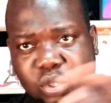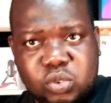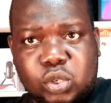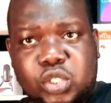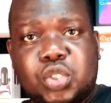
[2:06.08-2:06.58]

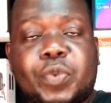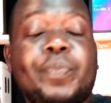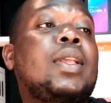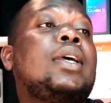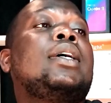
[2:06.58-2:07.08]
talk to you.
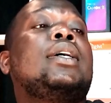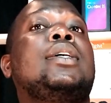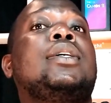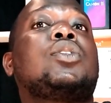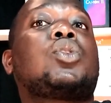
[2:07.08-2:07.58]

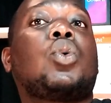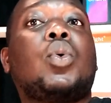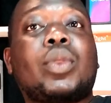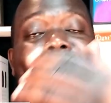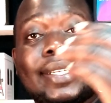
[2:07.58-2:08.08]

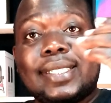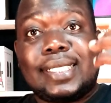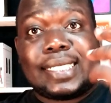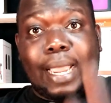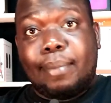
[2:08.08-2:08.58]
So that
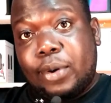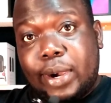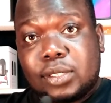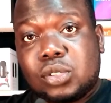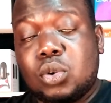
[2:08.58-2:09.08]
is
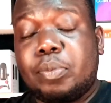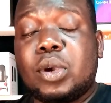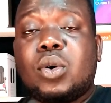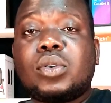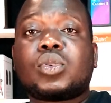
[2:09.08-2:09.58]
camera. So
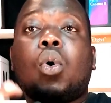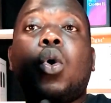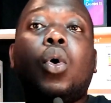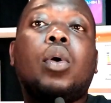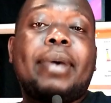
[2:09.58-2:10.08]
because
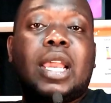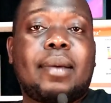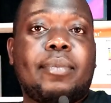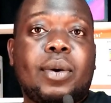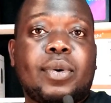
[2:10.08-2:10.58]
all my
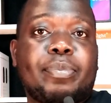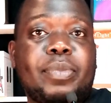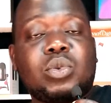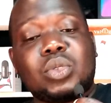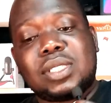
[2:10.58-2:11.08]
camera
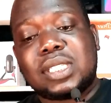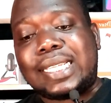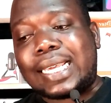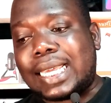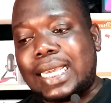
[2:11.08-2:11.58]
equipment was
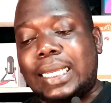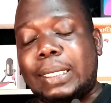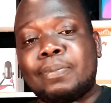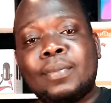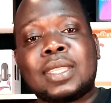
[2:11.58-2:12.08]

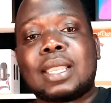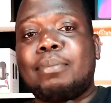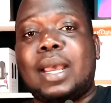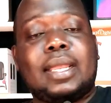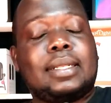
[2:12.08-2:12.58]
taken,
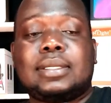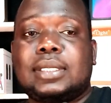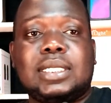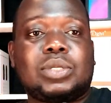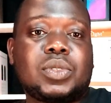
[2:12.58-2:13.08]
man,
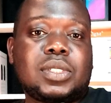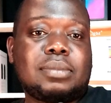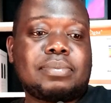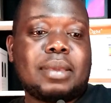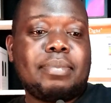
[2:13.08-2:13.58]
it
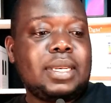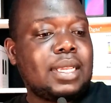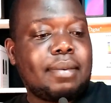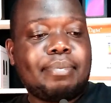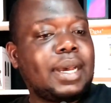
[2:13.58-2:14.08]
was my
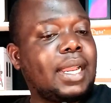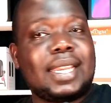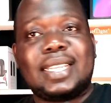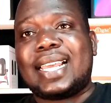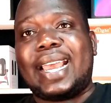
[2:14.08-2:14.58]
media bag,
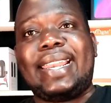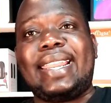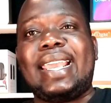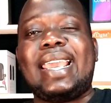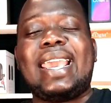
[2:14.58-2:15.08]
and it
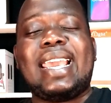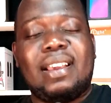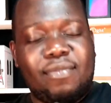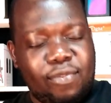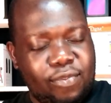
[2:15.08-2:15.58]
had
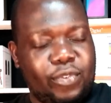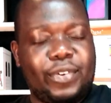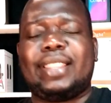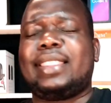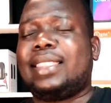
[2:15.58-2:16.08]

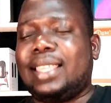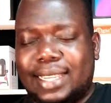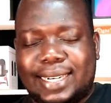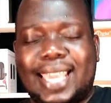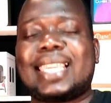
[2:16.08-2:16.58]

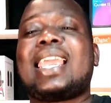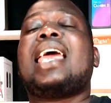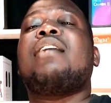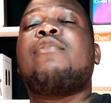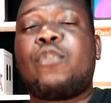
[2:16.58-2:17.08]
everything, like
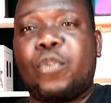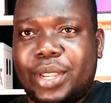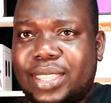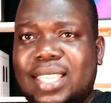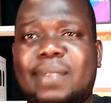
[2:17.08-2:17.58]

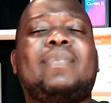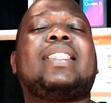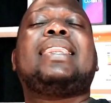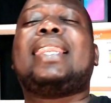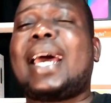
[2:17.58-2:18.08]
everything,
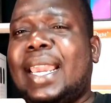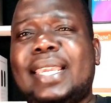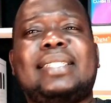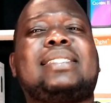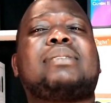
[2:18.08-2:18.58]

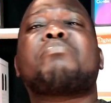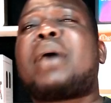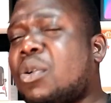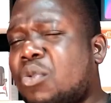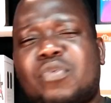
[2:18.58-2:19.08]
lights,
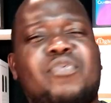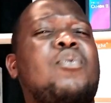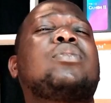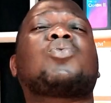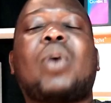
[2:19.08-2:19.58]

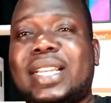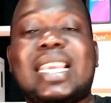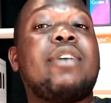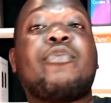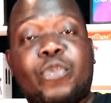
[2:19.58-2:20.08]
microphones,
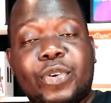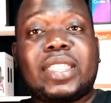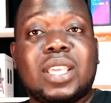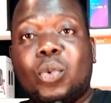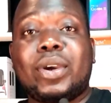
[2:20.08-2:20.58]

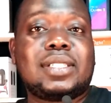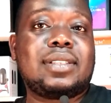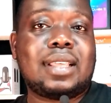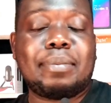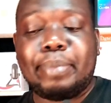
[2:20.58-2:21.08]
everything went
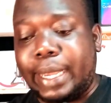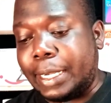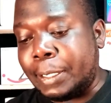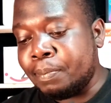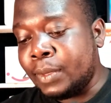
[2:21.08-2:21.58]
in that bag.